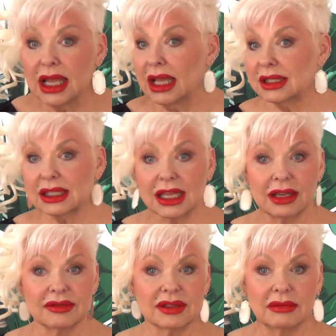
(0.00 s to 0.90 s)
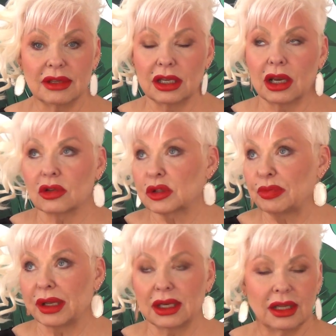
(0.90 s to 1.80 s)
instead of you know
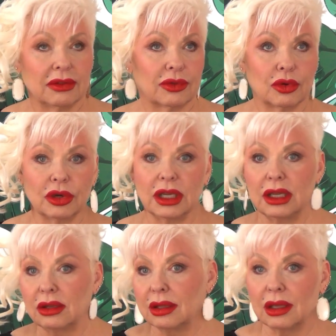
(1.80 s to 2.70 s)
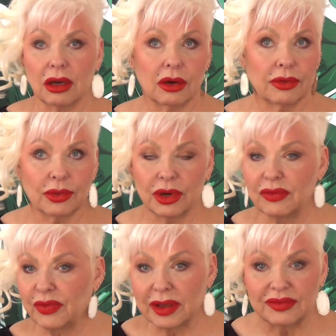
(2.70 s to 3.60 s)
spending three or
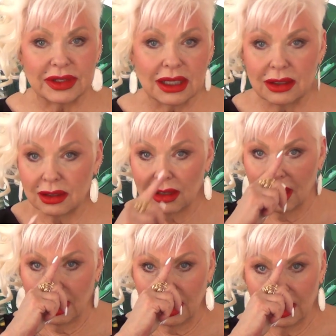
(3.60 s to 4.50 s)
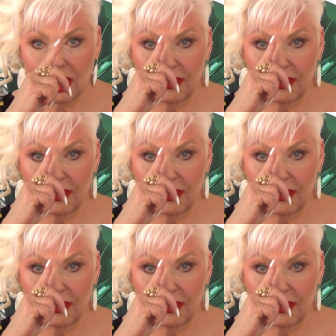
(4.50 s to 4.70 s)
350 you